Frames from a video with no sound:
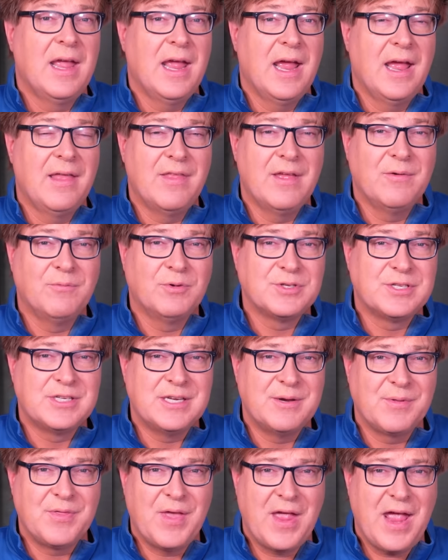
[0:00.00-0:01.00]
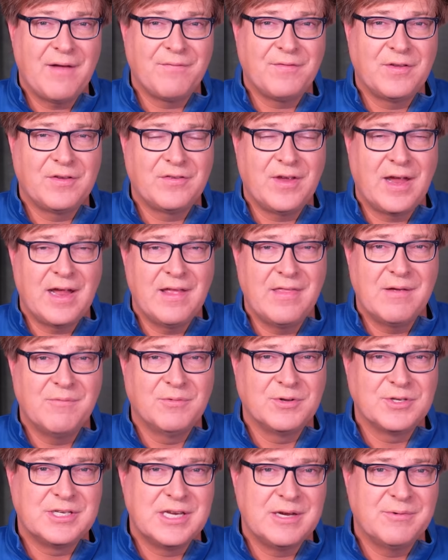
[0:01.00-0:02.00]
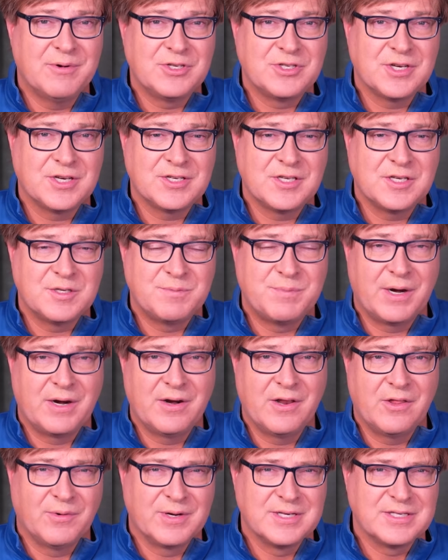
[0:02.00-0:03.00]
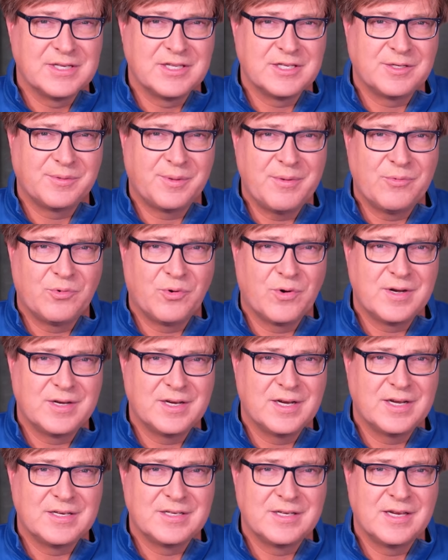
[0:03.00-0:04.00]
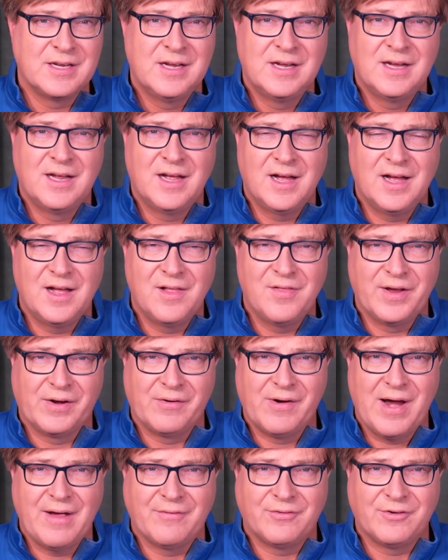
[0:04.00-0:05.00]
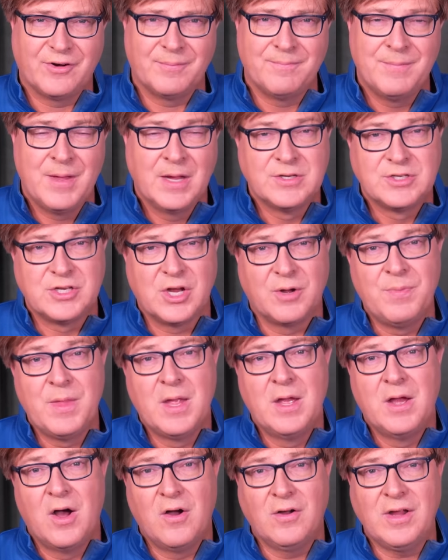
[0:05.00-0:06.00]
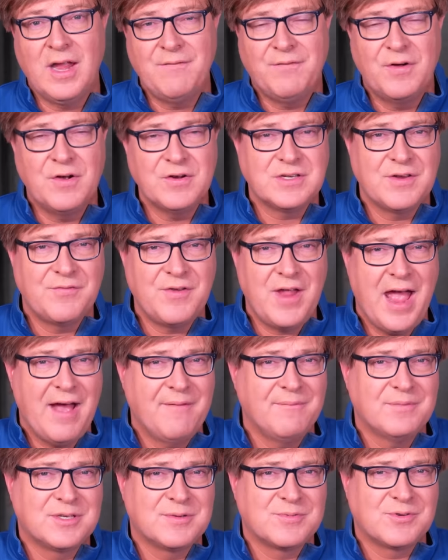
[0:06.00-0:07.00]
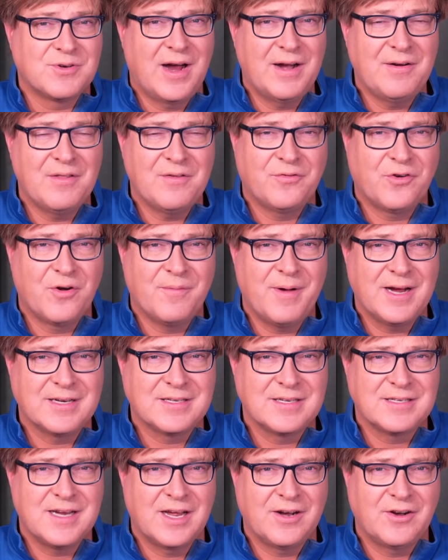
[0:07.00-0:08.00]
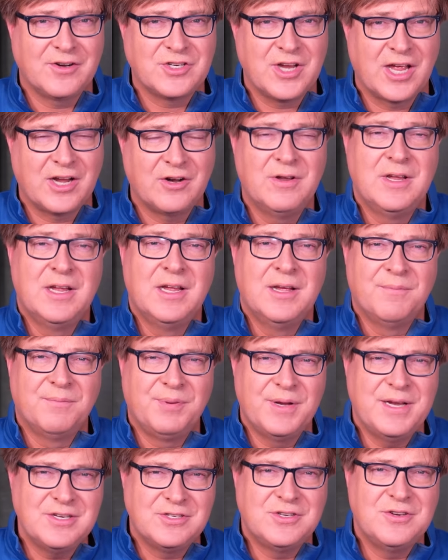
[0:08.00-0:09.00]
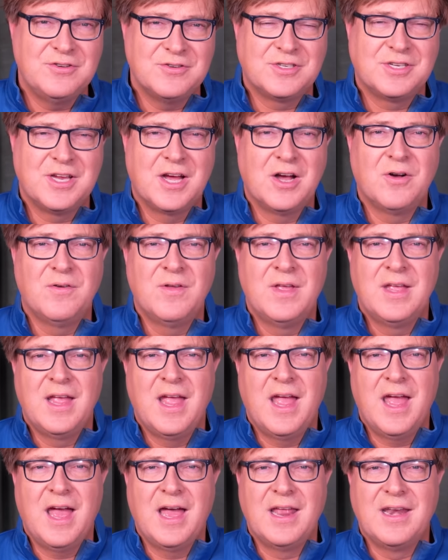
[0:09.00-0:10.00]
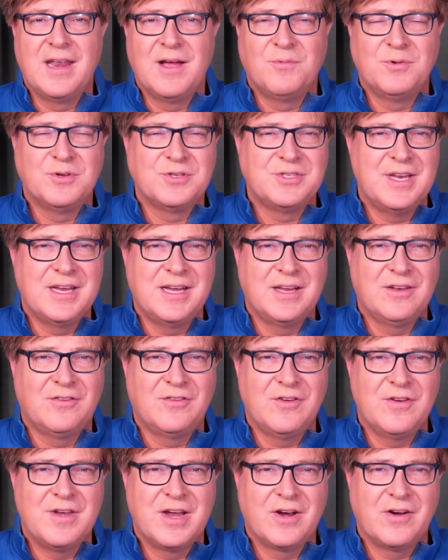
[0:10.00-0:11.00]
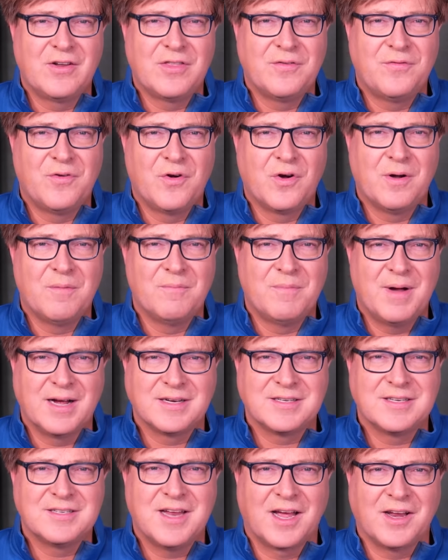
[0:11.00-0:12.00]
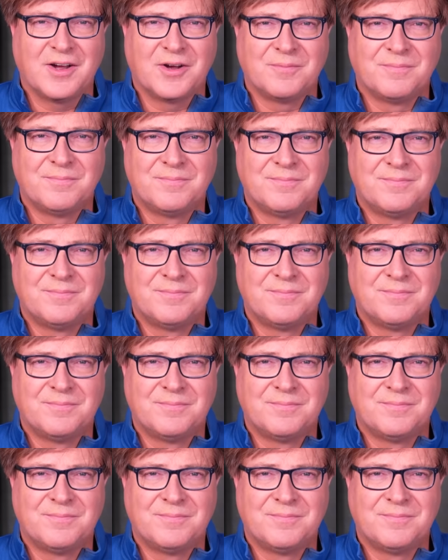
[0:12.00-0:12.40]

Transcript: and then we'll see what they have to say, and then we'll see what Justice Barrett and the rest of the Supreme Court does uh, thereafter. So, okay, folks, if you haven't subscribed to the Four Boxes Diner channel, please do so, and uh, we'll see you again soon here at the Four Boxes Diner.